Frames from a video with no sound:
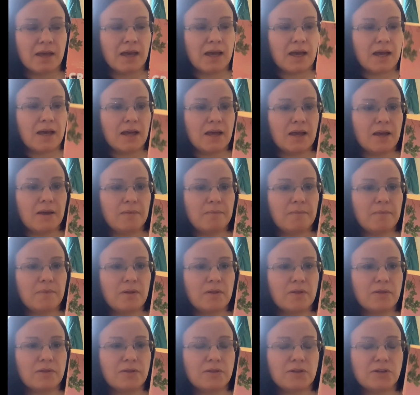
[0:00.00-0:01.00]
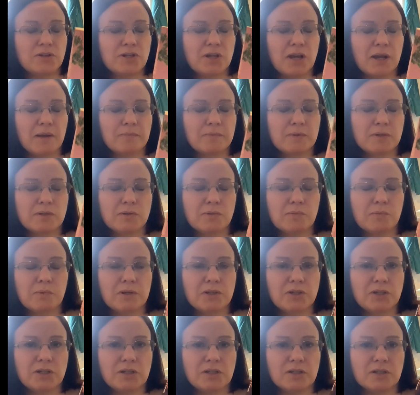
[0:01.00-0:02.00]
The chapters and when
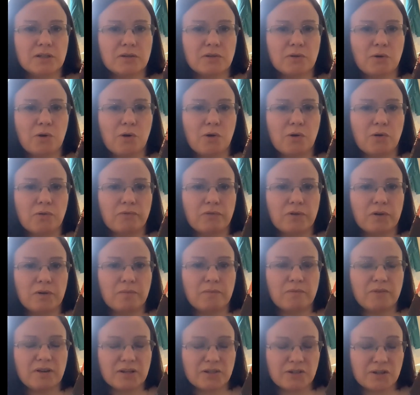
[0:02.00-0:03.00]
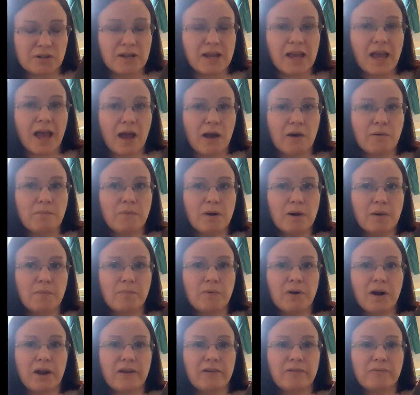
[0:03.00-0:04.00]
she's in the courtroom literally held my
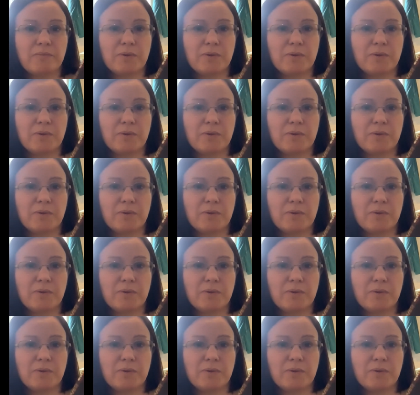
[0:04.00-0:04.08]
breath,